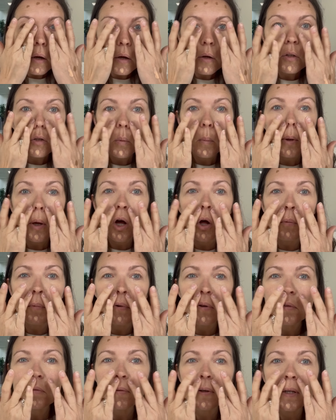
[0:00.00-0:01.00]
Don't we all
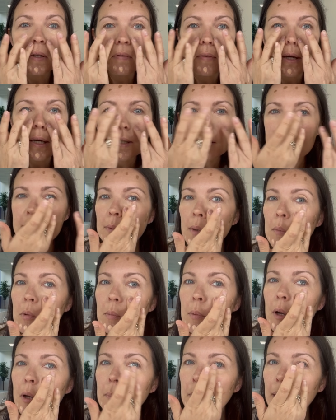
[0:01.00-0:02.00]
pull funny faces when we're
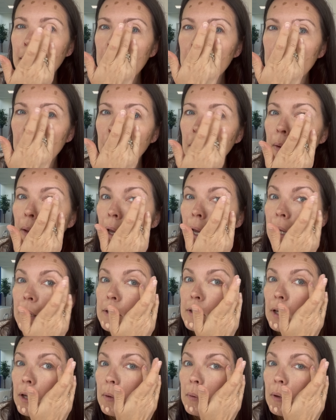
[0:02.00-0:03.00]
putting makeup on? I
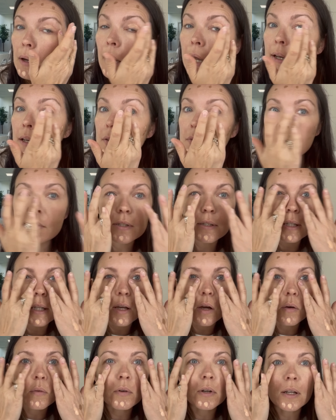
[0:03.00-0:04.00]
do. I'd love to see
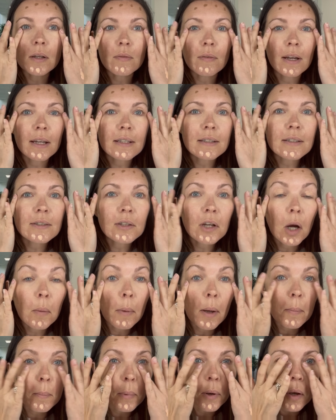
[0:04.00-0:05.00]
your funny faces.
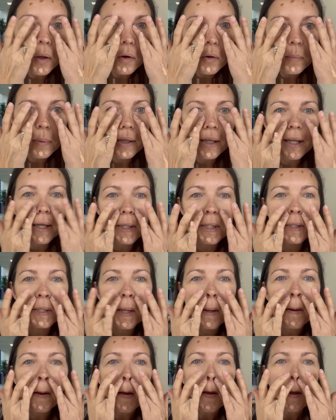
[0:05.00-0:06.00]
Comment below, please,
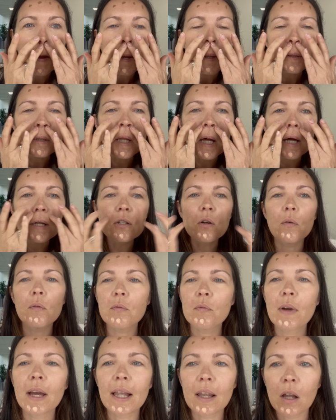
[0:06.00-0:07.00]
so that I don't
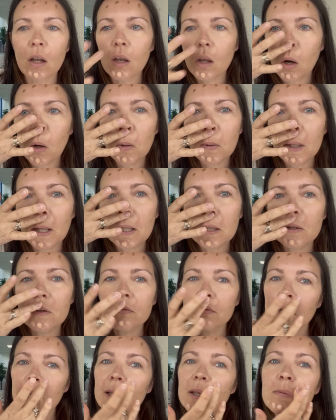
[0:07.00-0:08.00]
feel alone in the
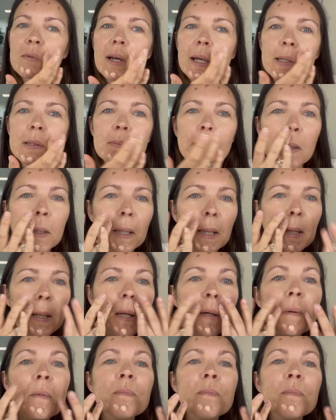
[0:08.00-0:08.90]
funny face pulling.